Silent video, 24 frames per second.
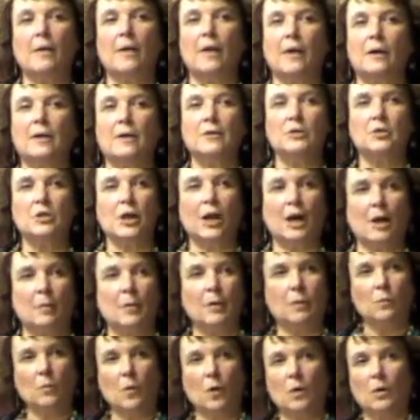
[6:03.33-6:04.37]
the
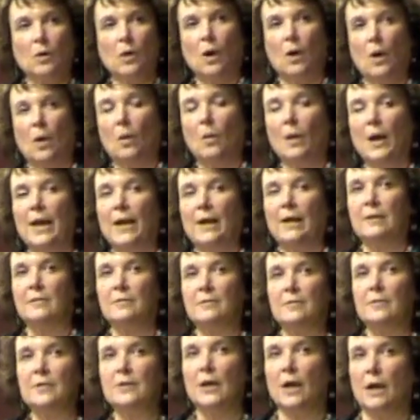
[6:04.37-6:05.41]
shaman will go
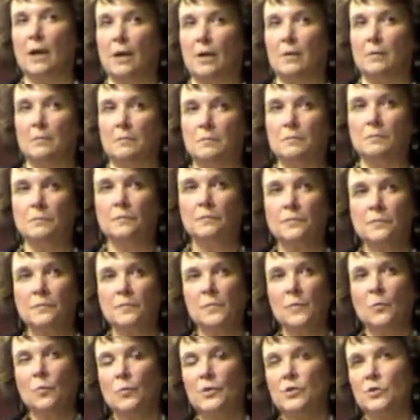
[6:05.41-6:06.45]
and
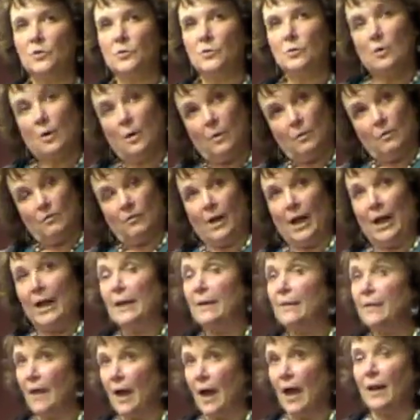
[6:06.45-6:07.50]
go
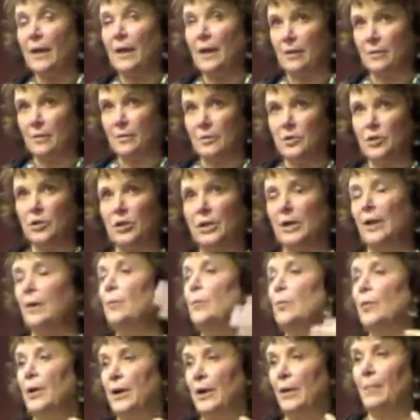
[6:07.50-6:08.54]
find that energy and
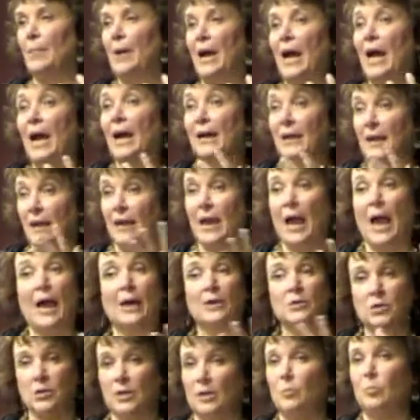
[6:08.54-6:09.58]
bring it back and
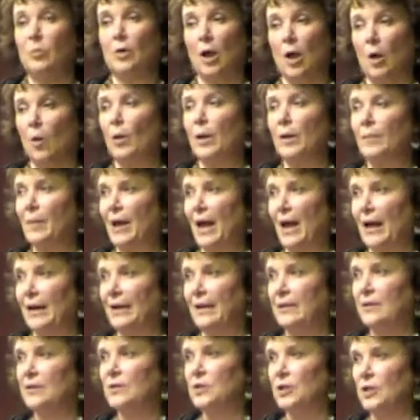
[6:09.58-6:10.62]
actually blow it back
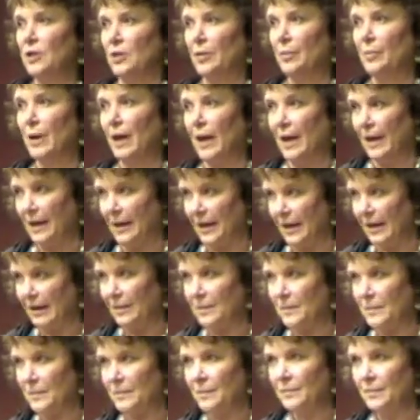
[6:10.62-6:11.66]
into your body.
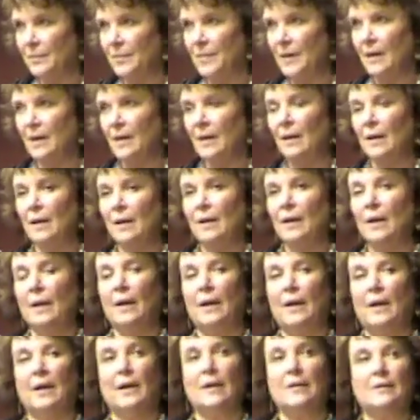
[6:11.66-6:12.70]

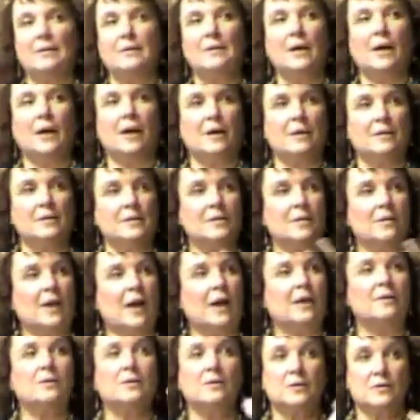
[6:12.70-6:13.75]
And so
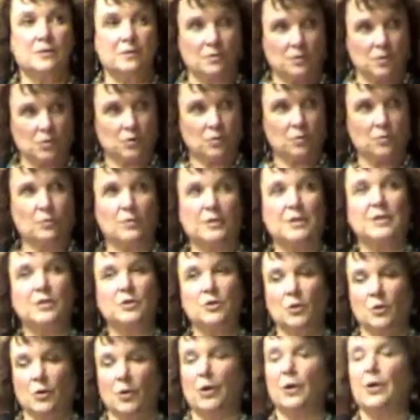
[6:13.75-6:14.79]
that's to
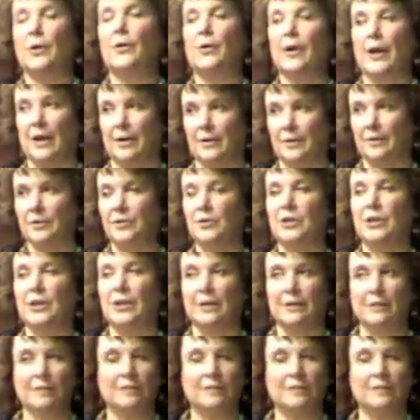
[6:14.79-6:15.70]
restore your energy.